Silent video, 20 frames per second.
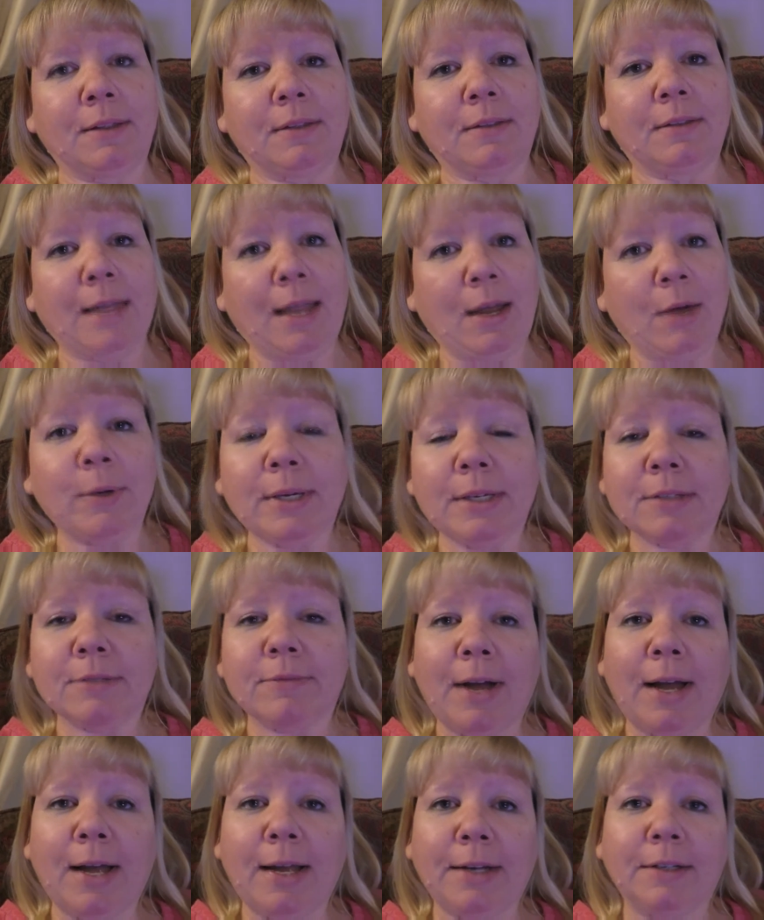now he's
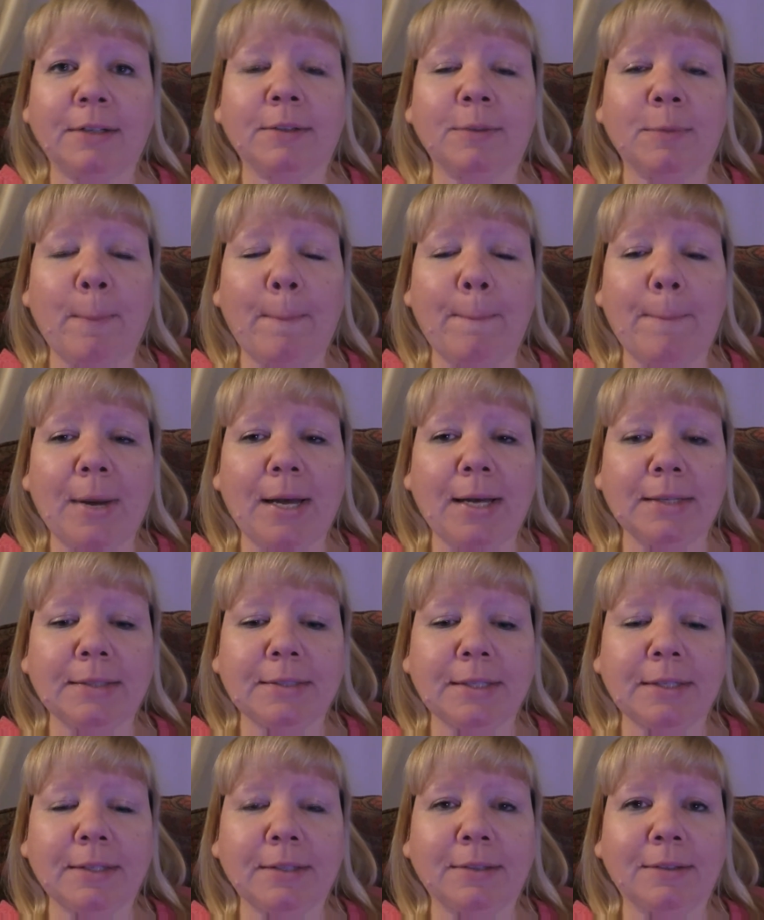fine,
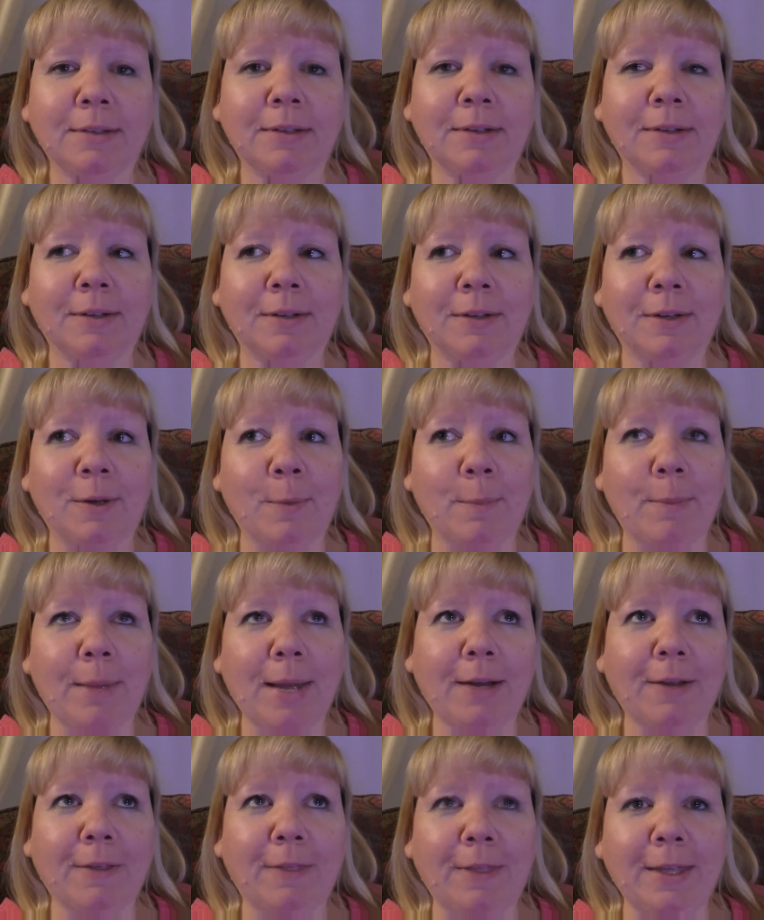but
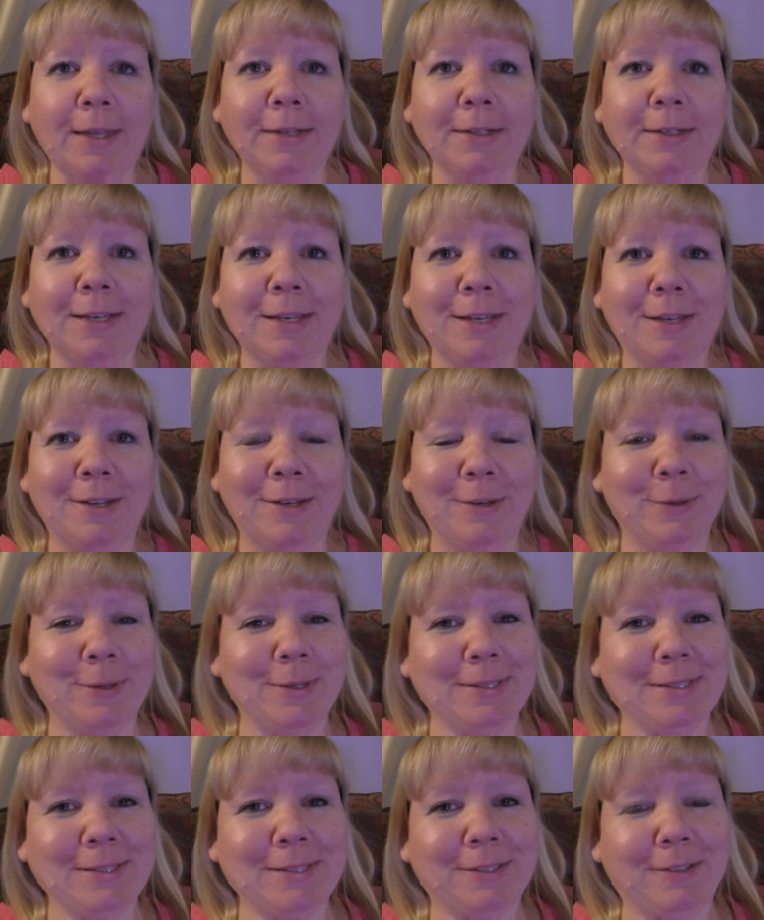back then he
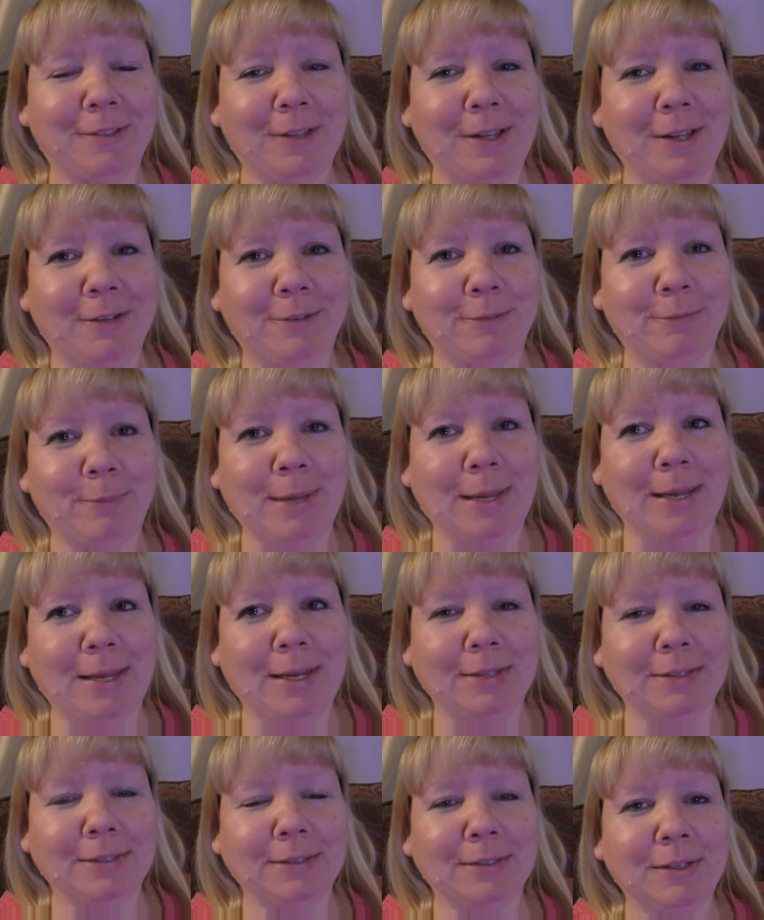was in a lot of
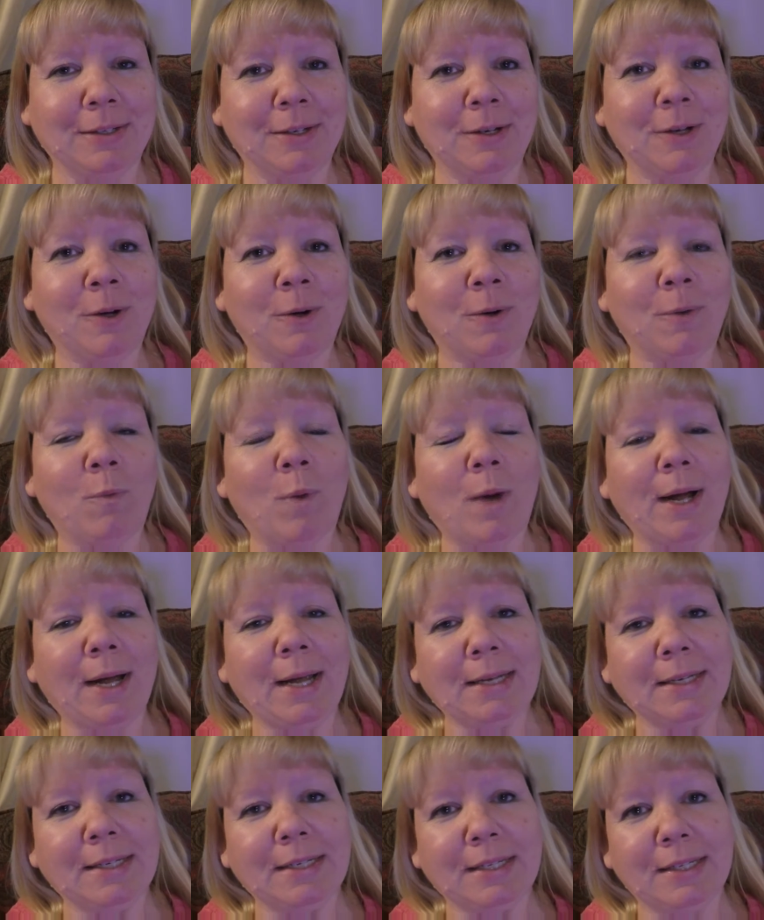pain and
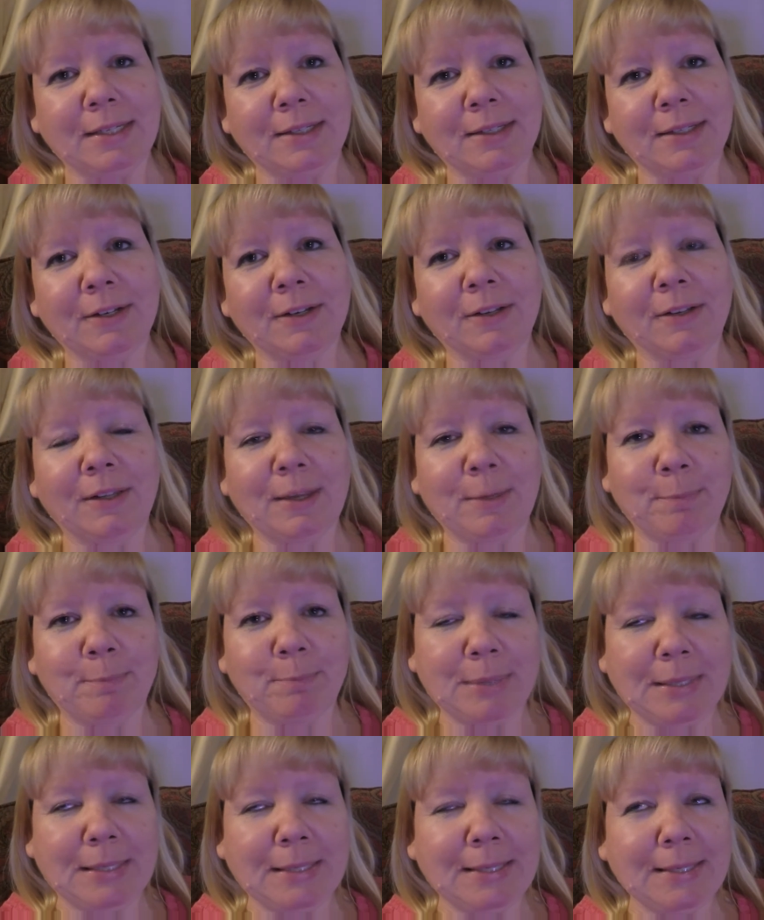whiny and
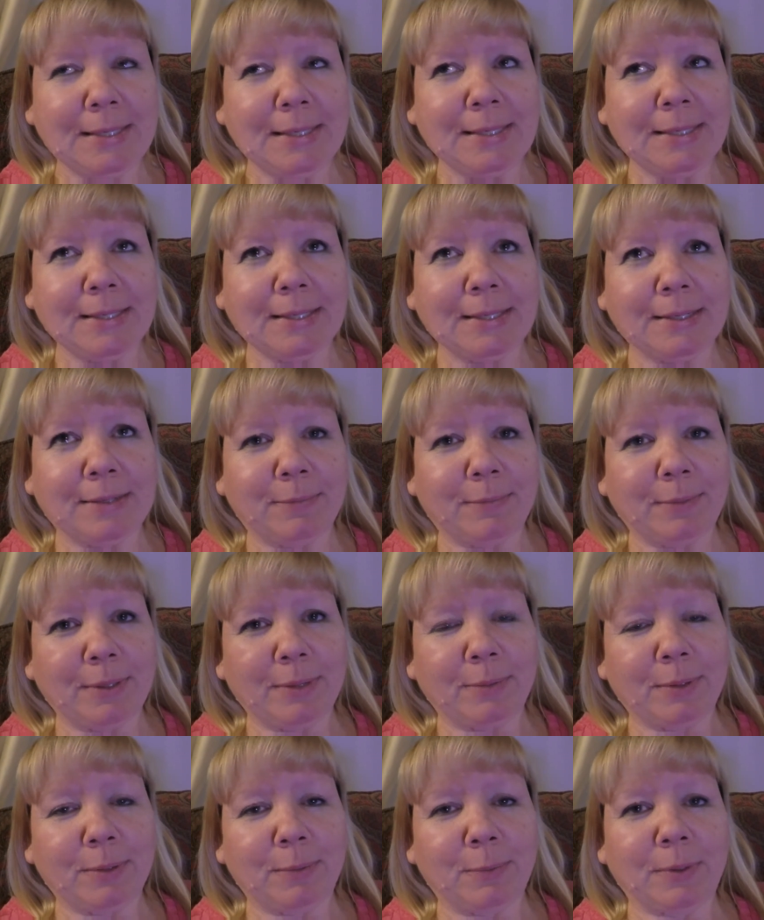limpy, and we
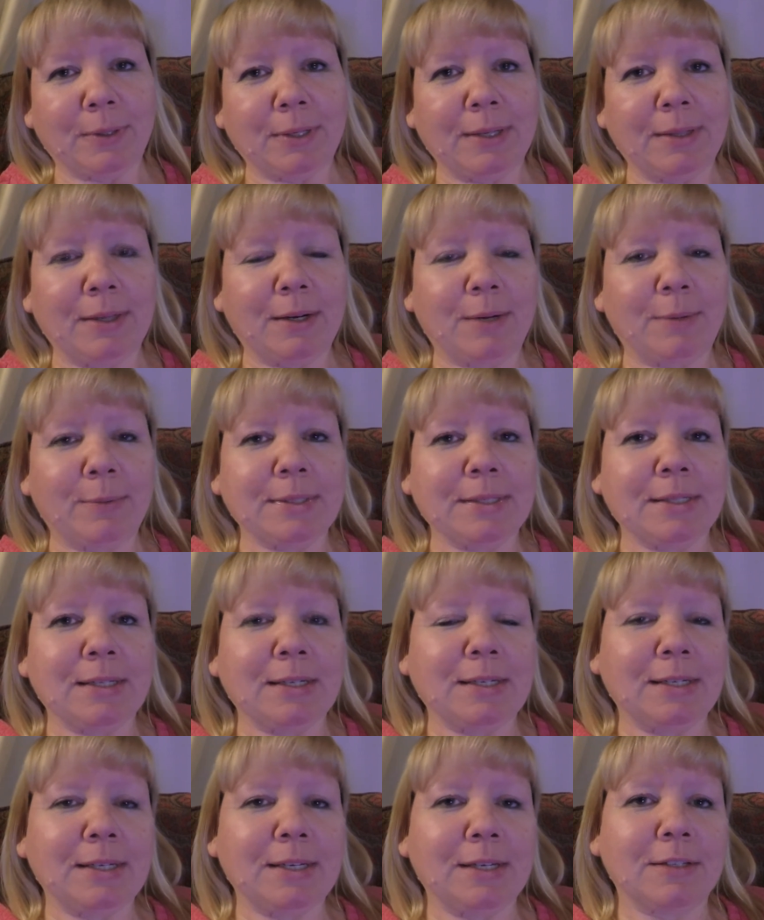were worried that he wasn't going
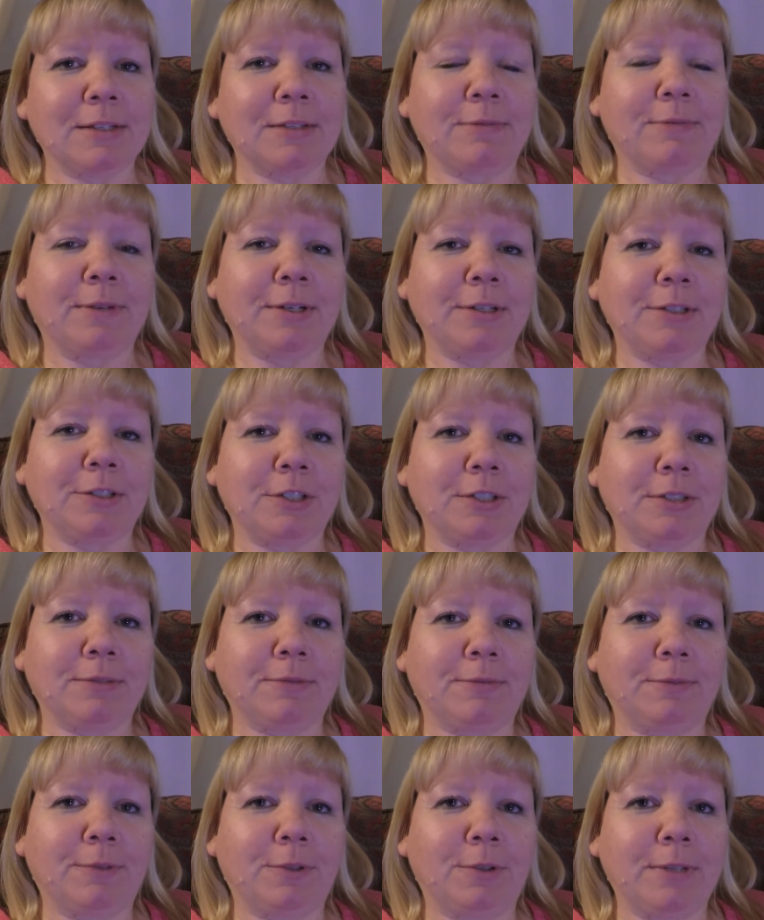to get his
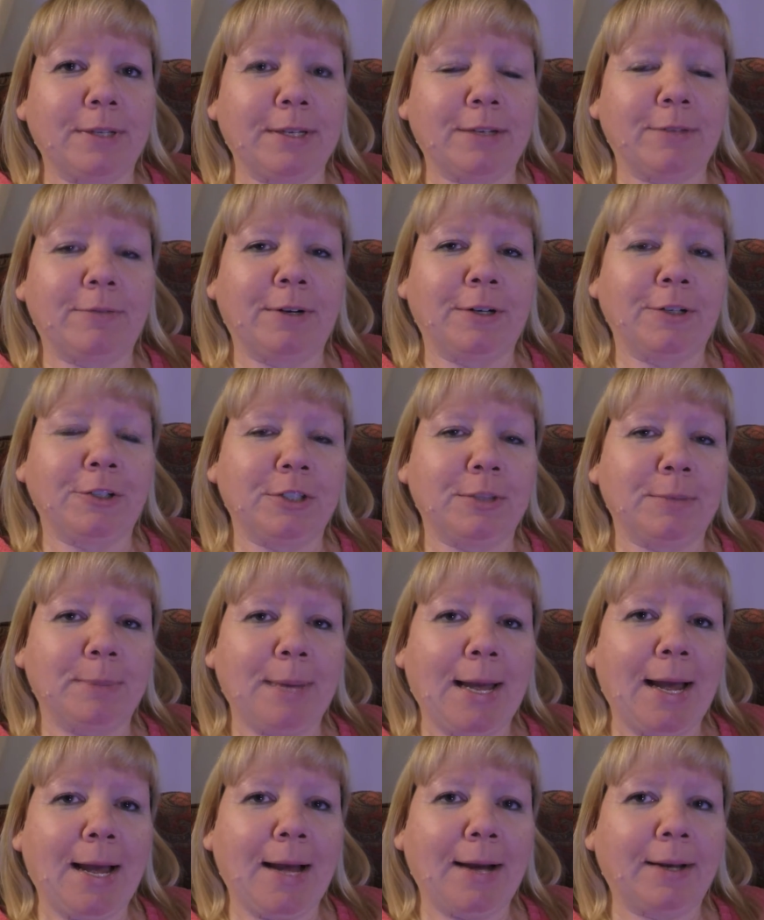full leg function
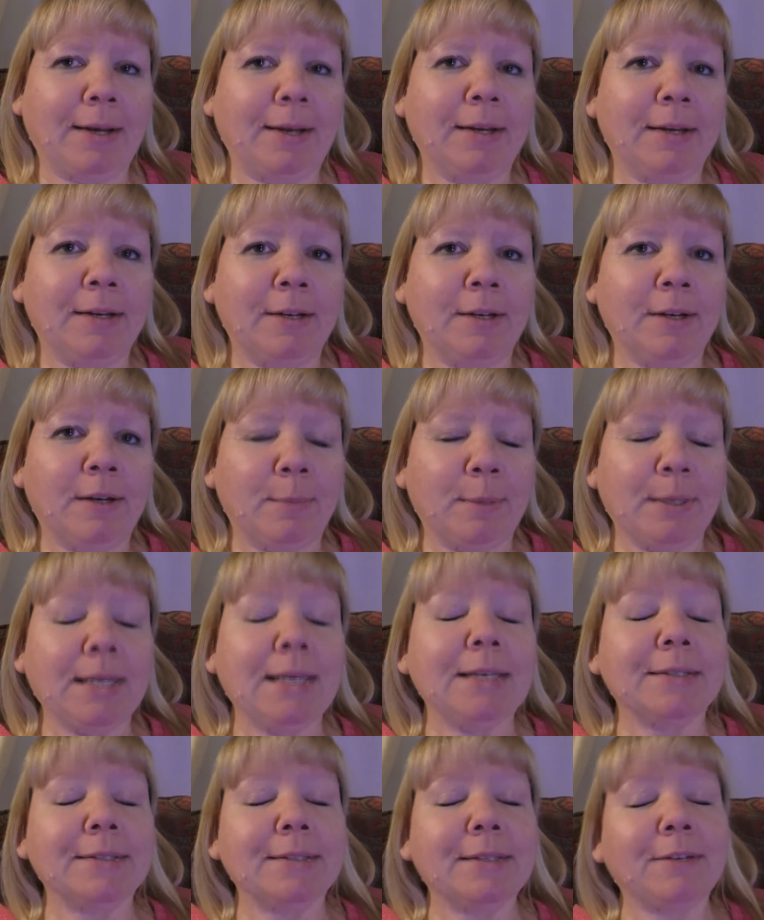back. But
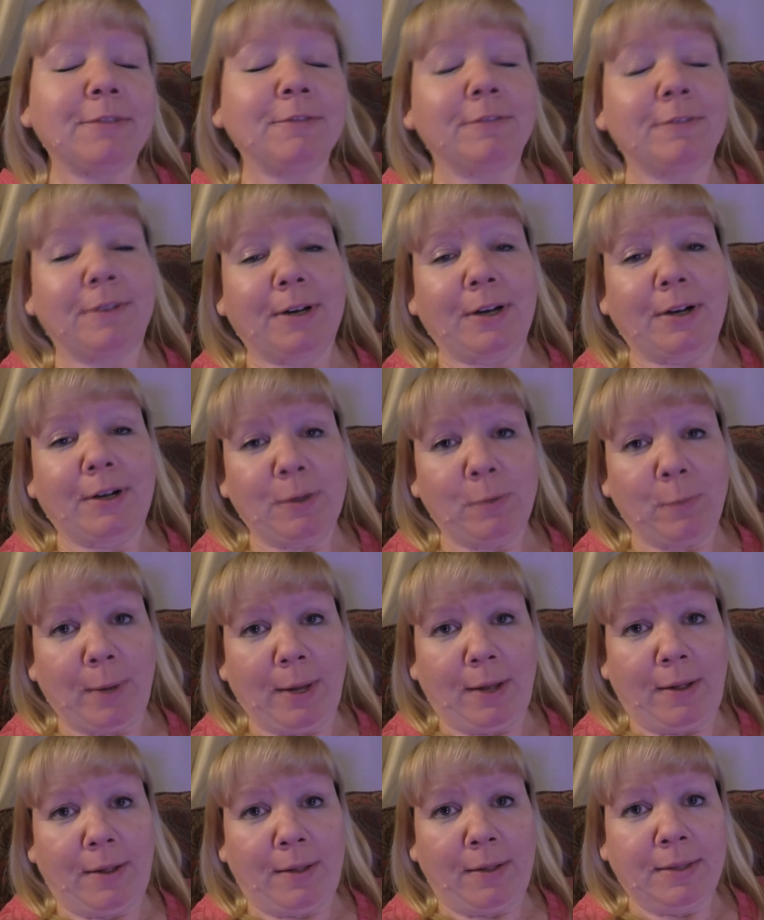he's done very
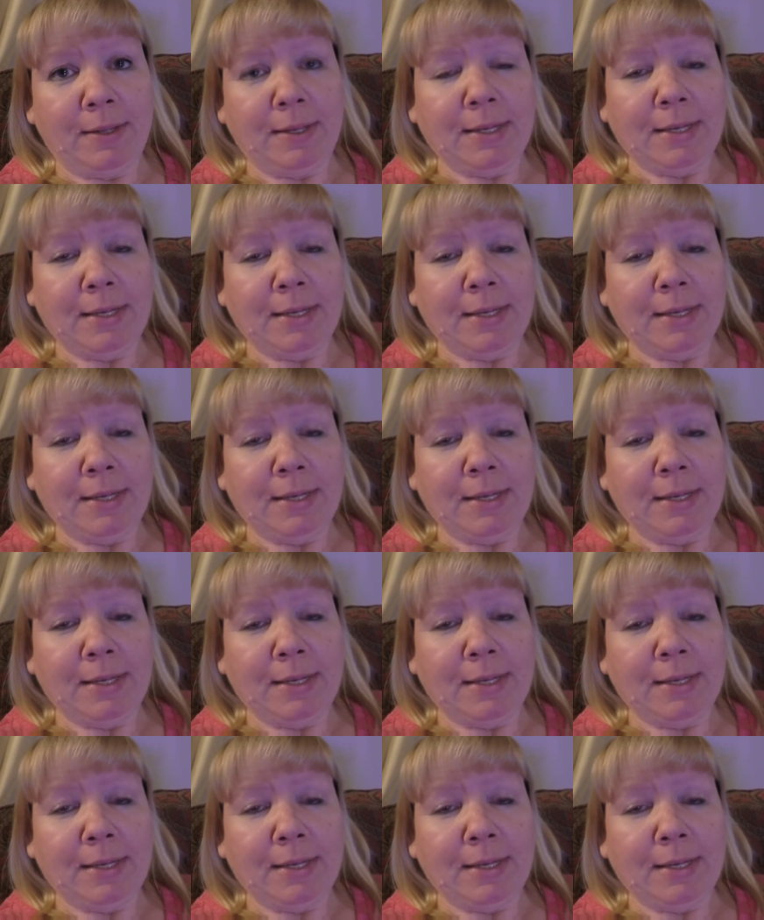well,